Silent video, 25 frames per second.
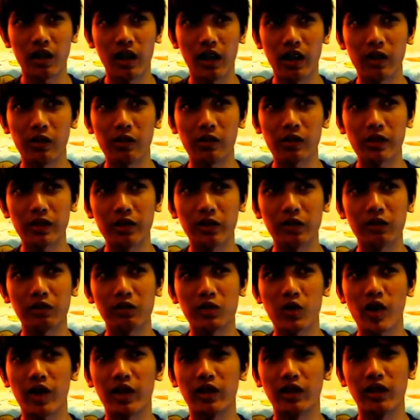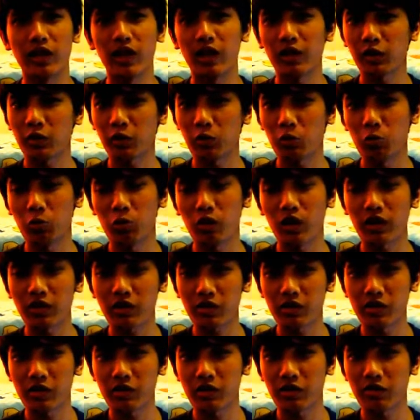I really try not to
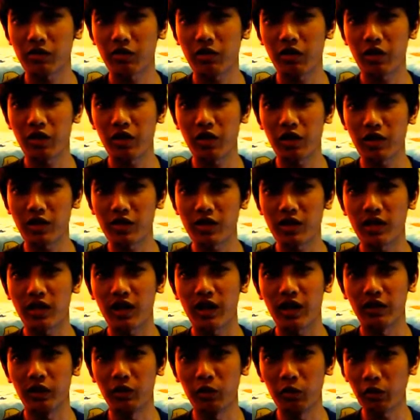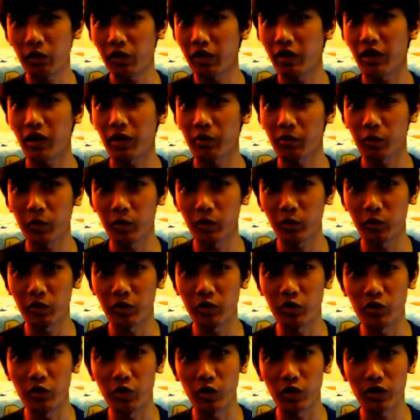watch things that I don't think I'm going to
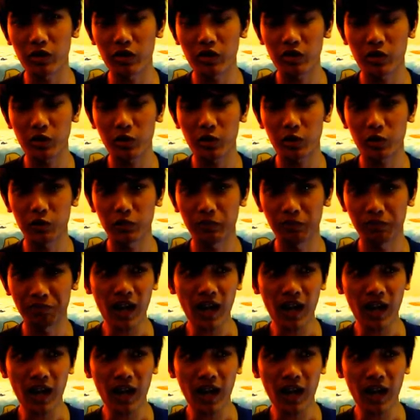enjoy. So